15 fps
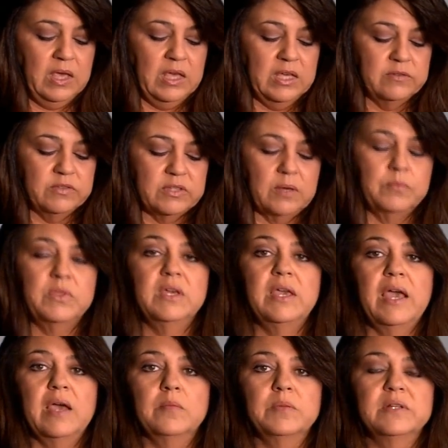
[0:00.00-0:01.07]
If something
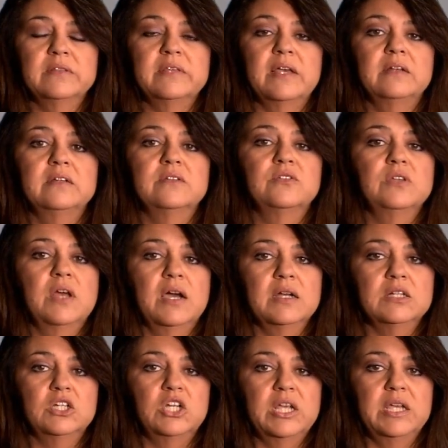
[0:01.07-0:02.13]
happens and does
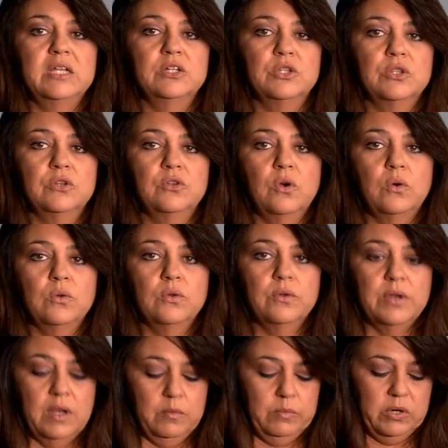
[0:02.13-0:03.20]
not change the total
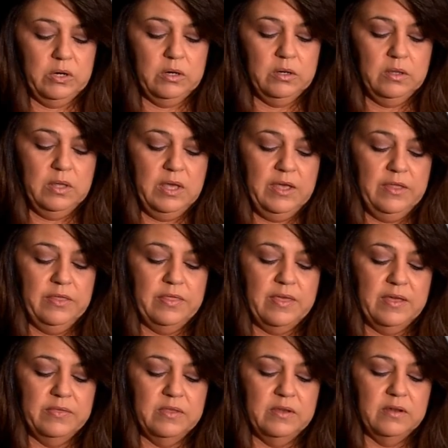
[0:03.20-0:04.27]
number,
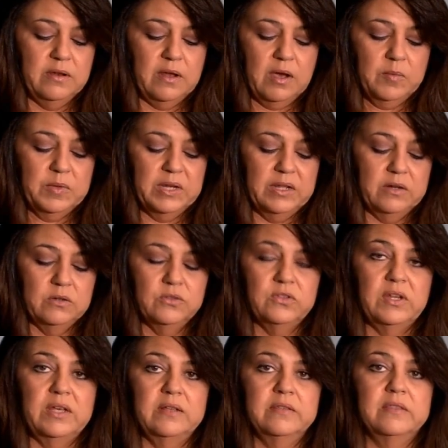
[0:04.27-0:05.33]
then the denominator
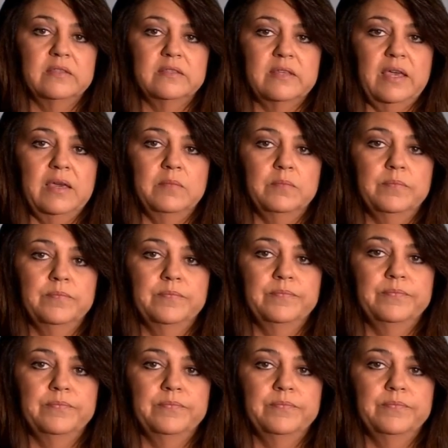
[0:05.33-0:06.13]
stays the same.